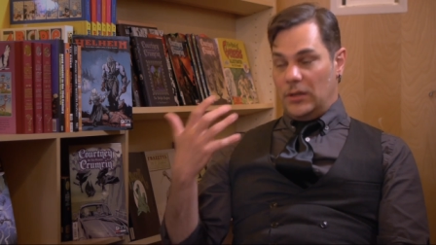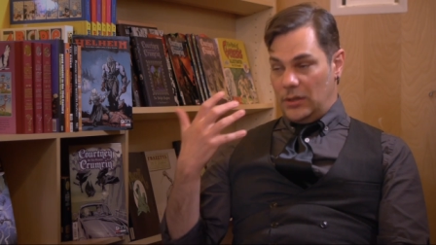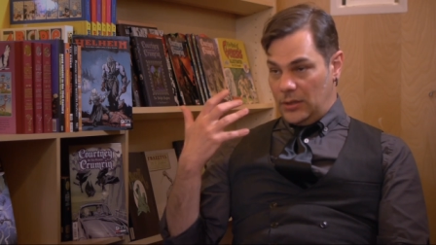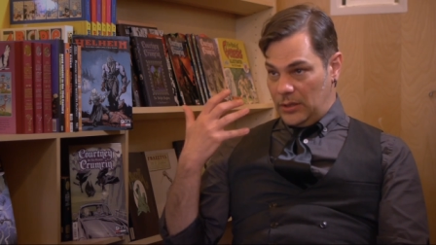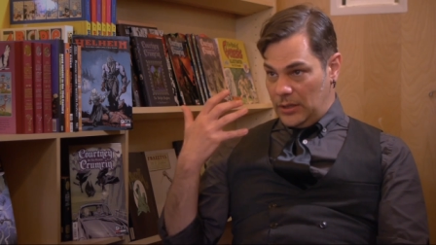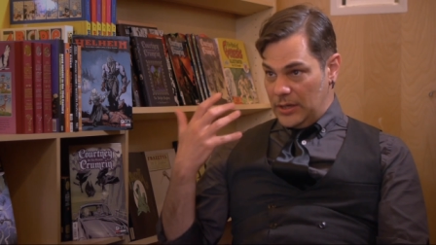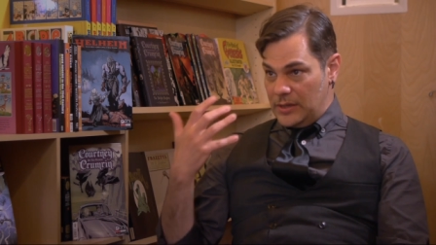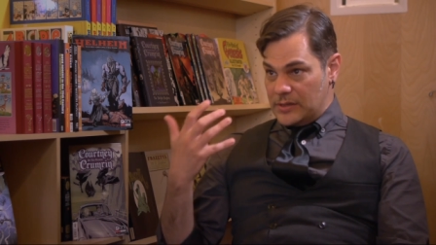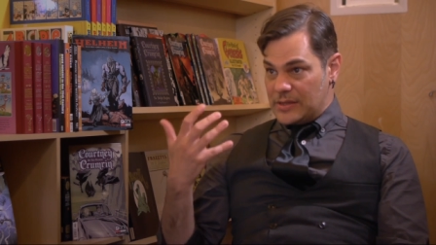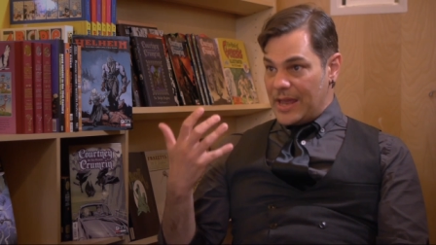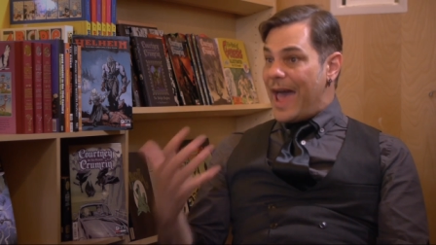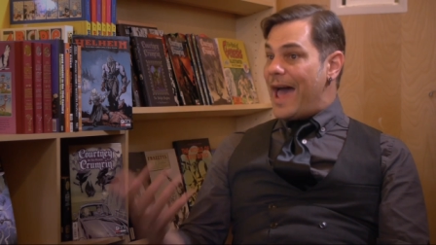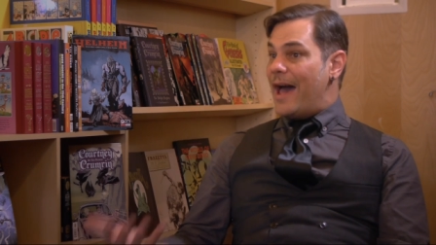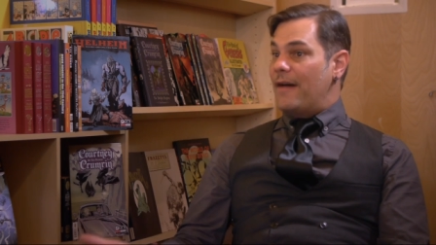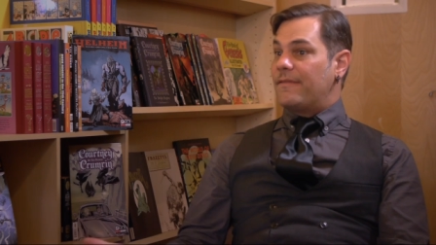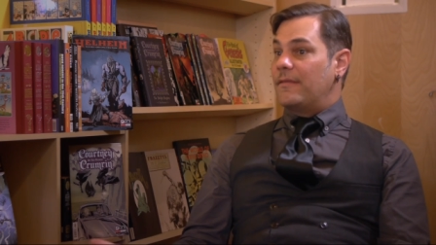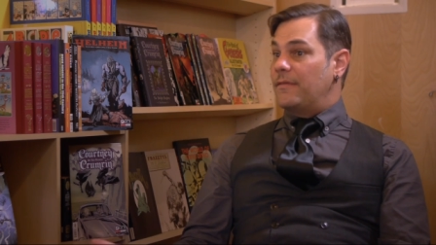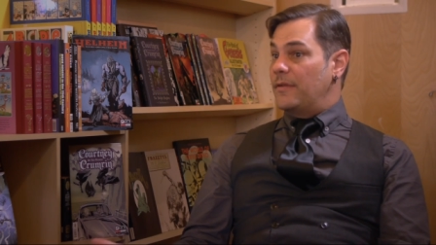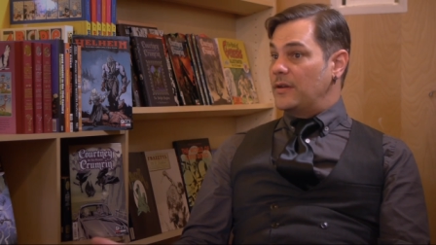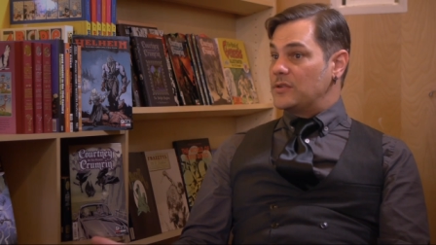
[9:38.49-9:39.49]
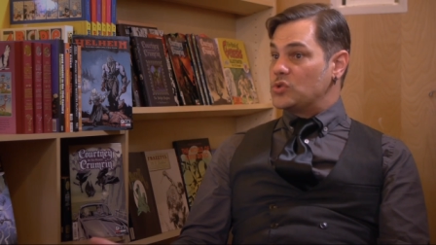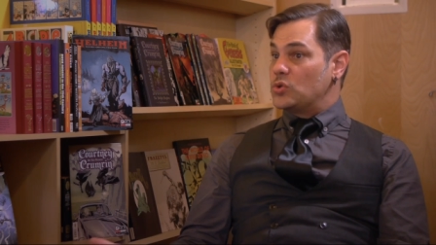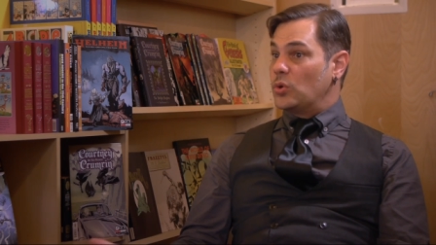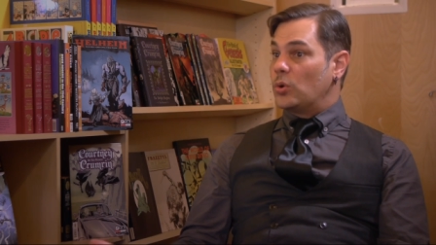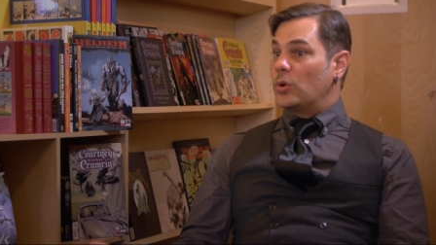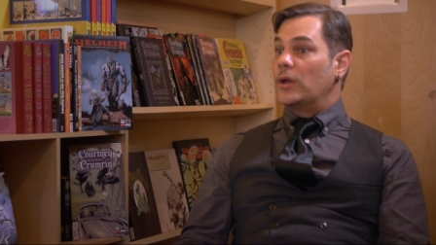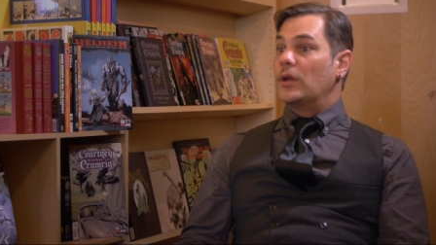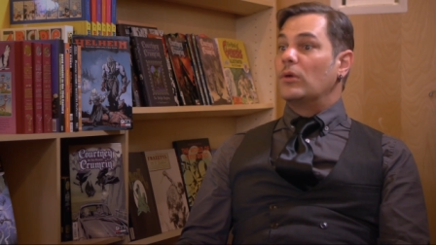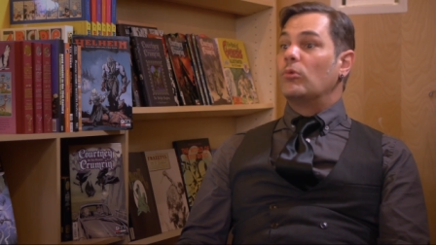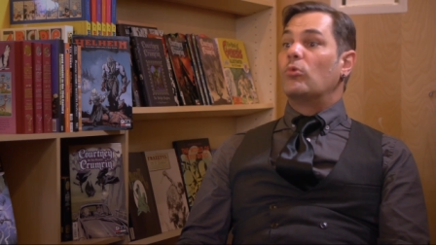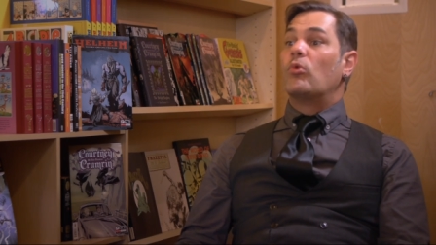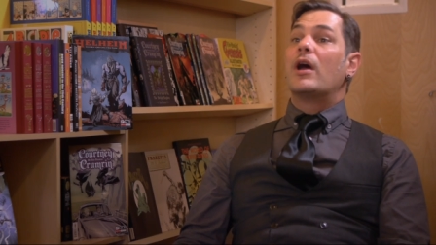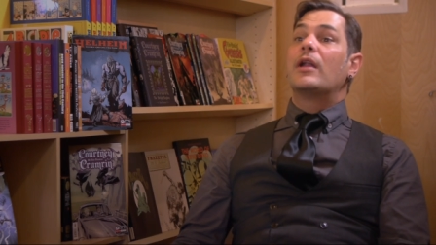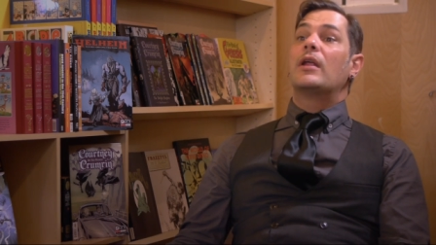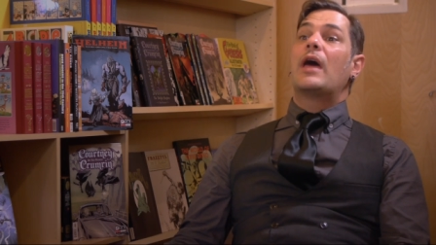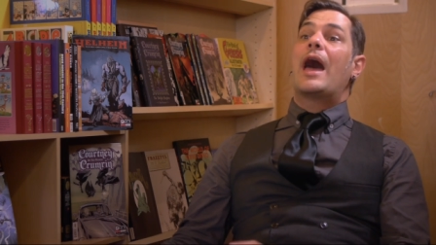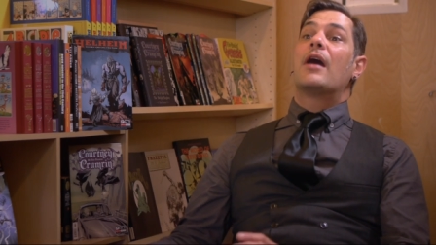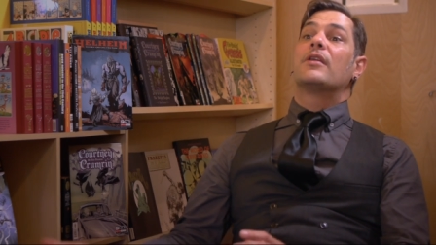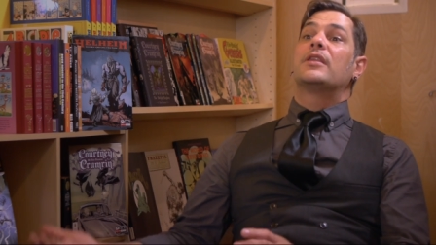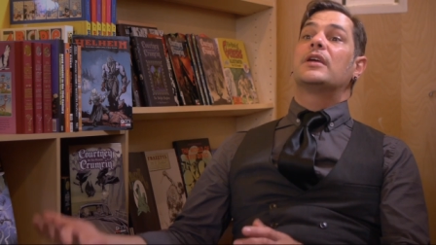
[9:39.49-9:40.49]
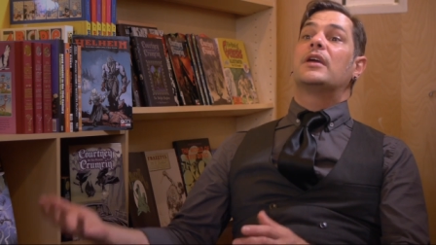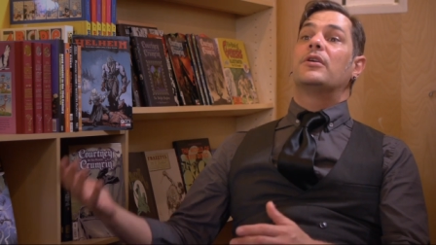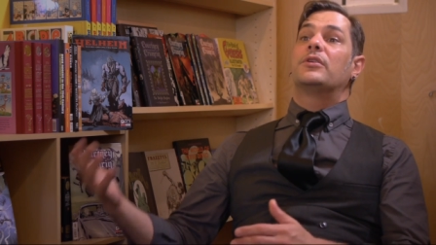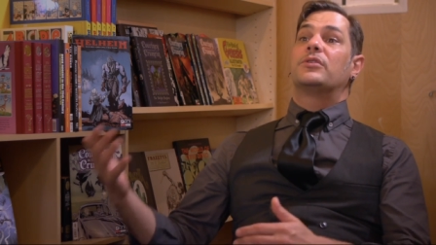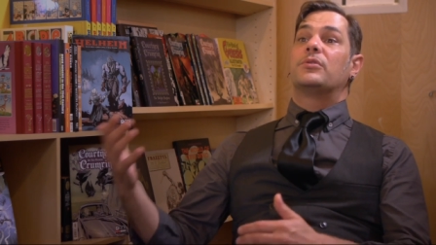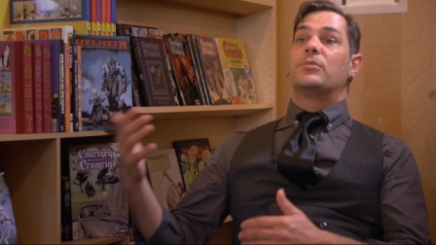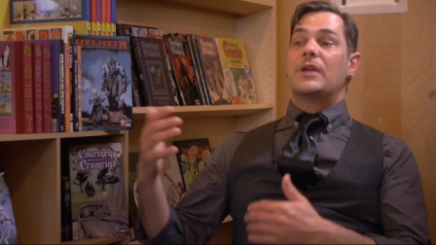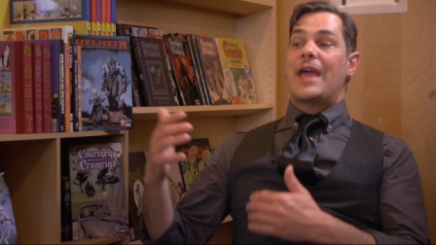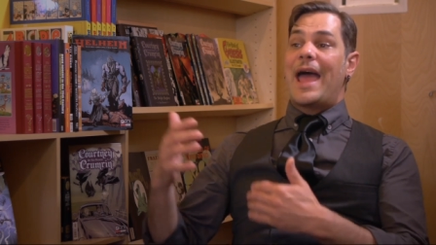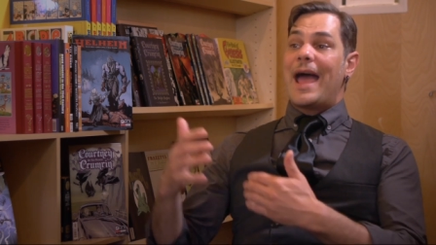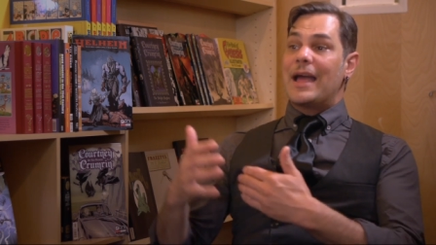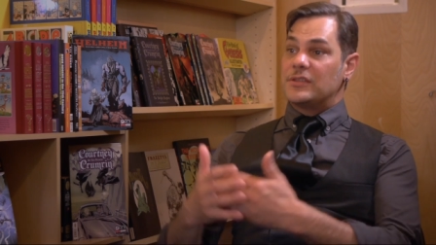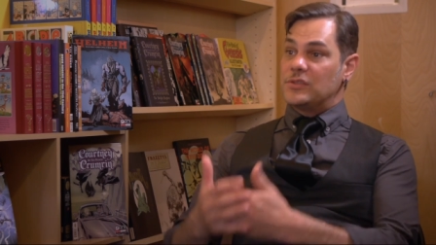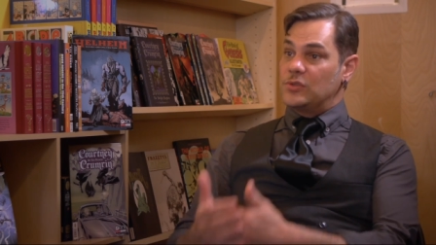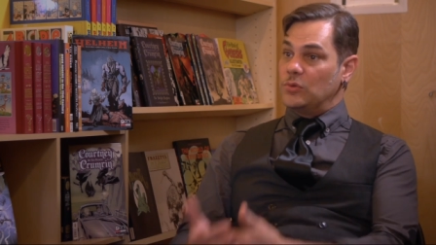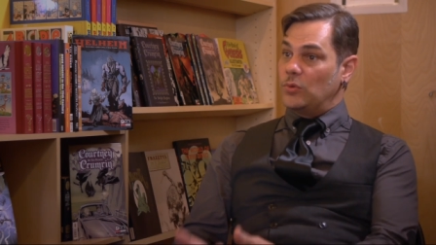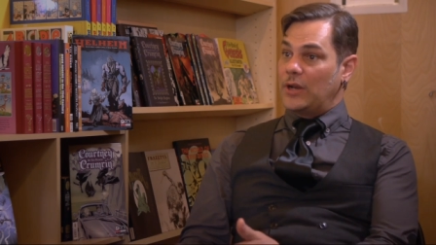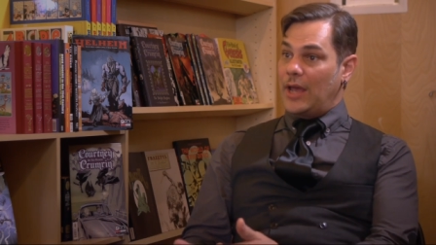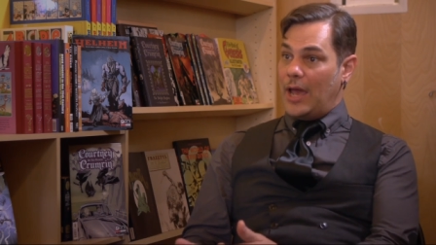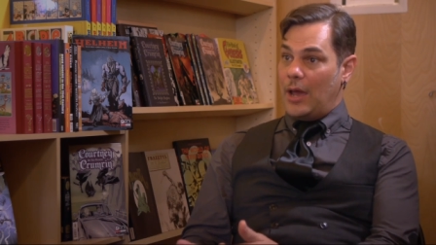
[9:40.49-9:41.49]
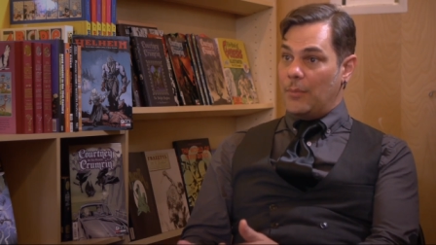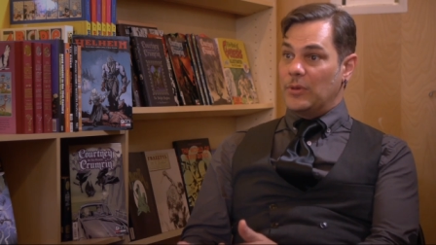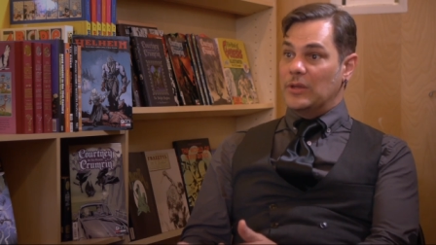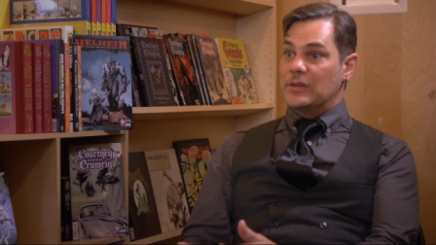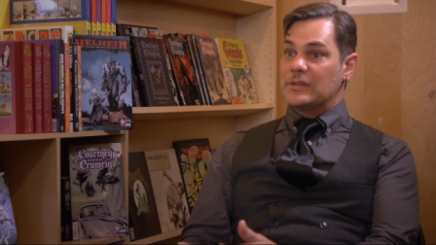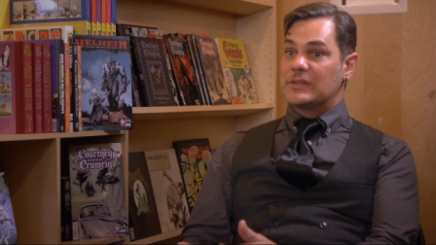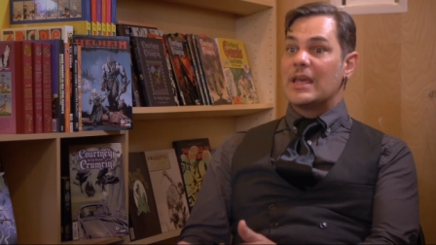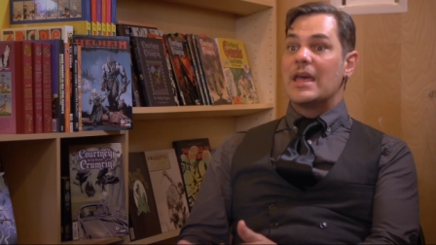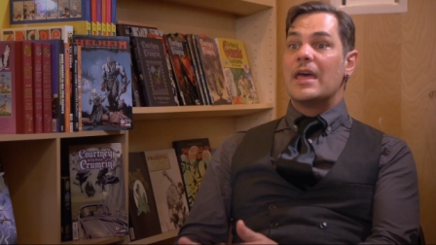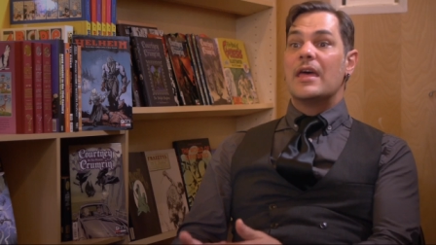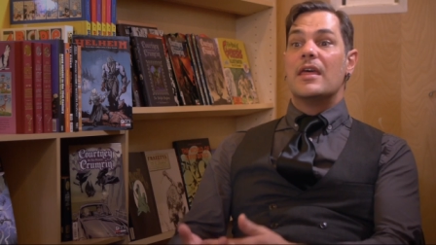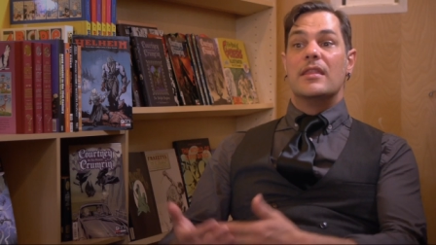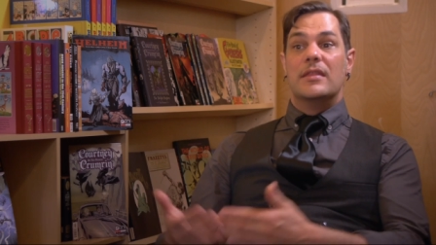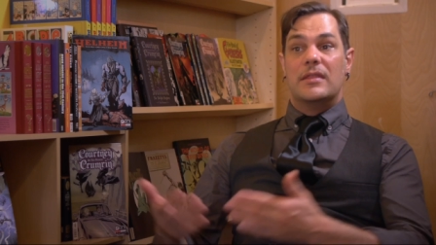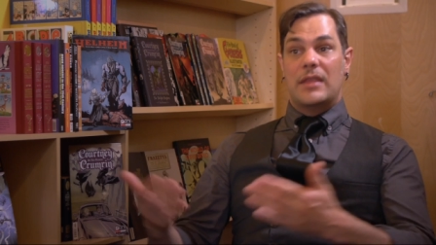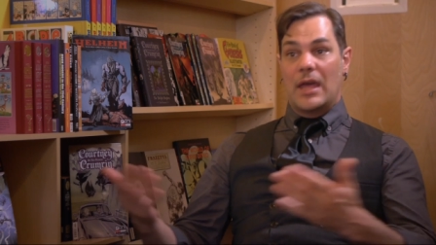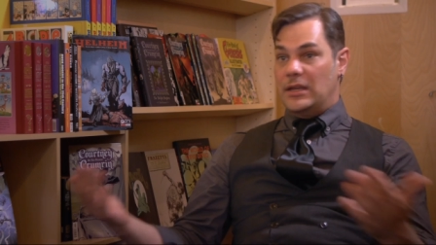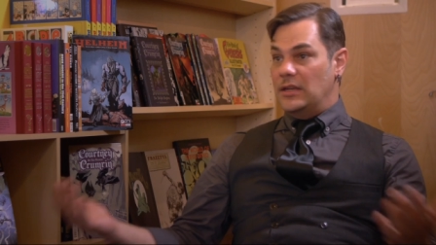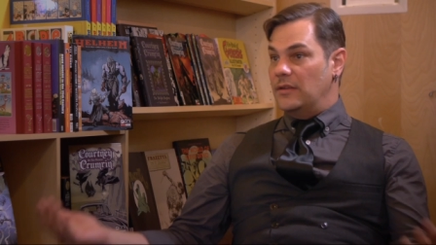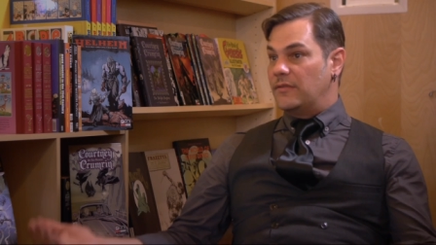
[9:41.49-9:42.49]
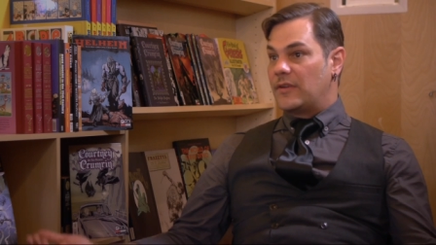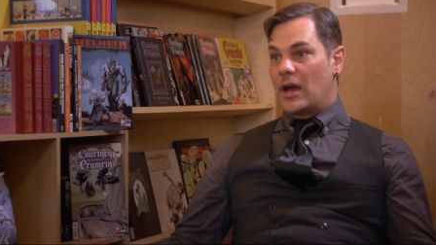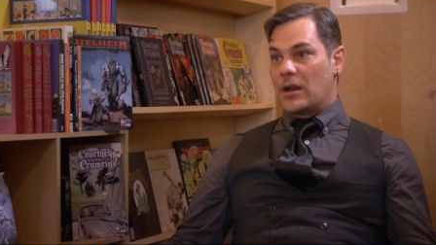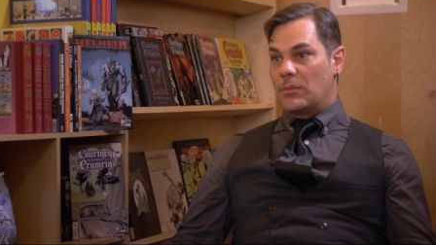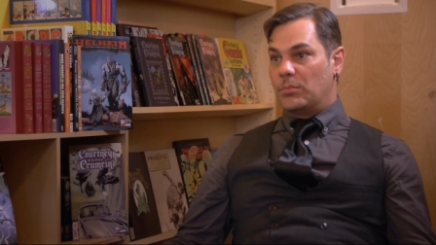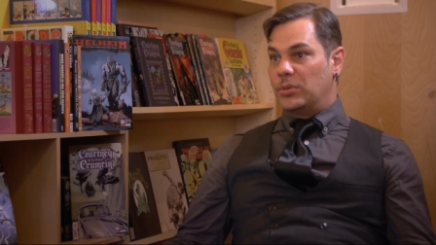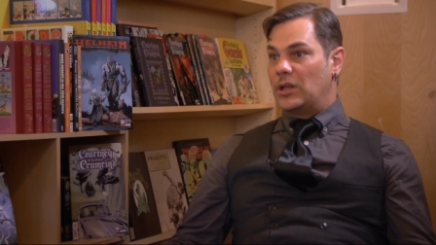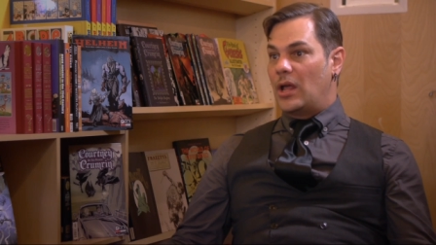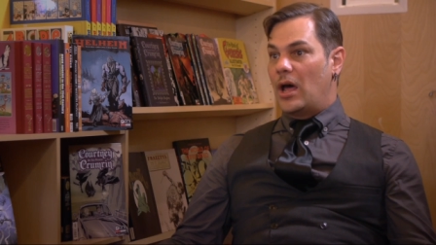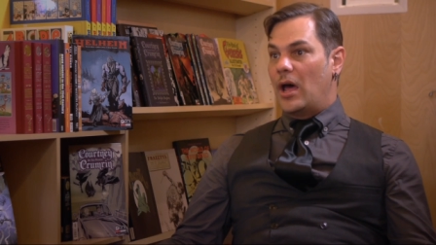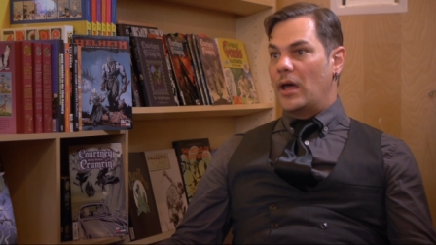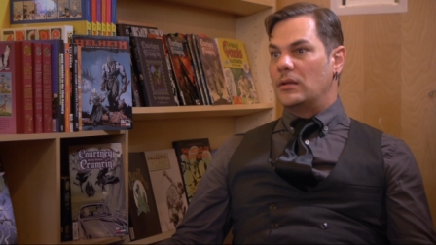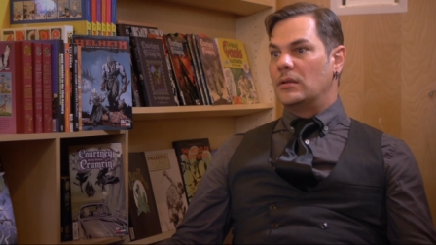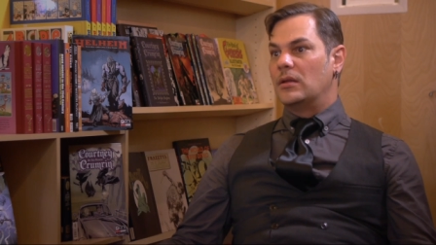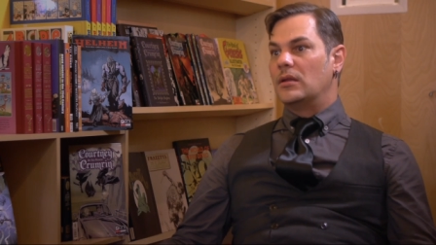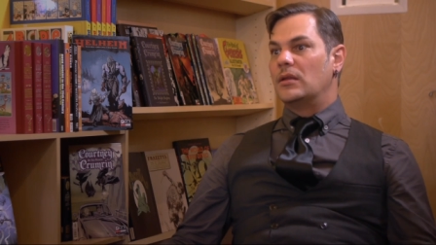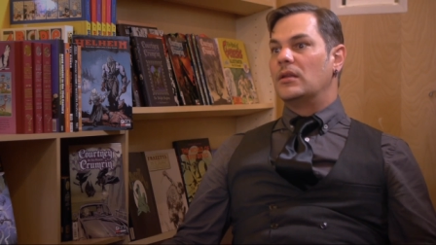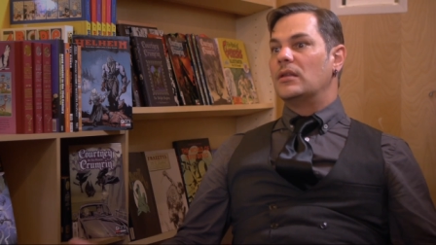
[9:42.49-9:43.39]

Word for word: is half of a story, and how the character reacts to what happens, then you've got a plot.